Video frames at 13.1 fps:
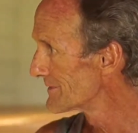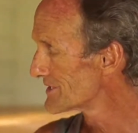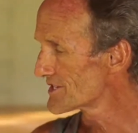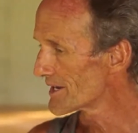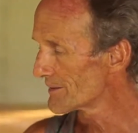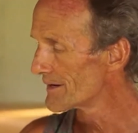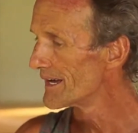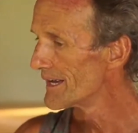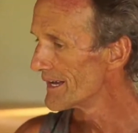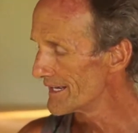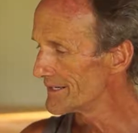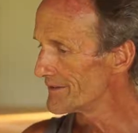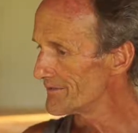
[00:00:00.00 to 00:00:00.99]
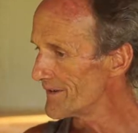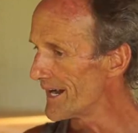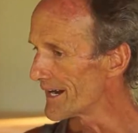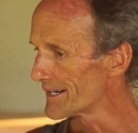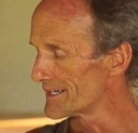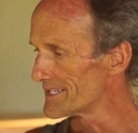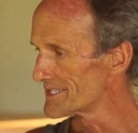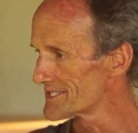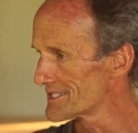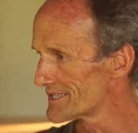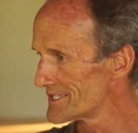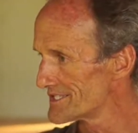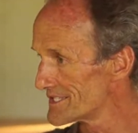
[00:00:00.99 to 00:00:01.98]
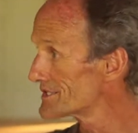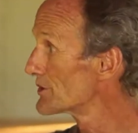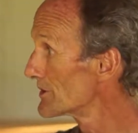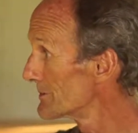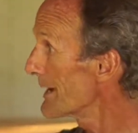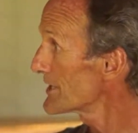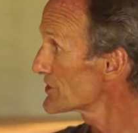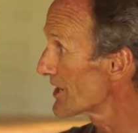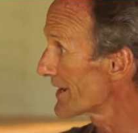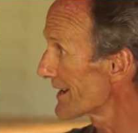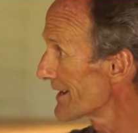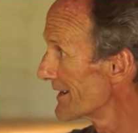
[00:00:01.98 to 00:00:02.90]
So, in effect, this is good magic.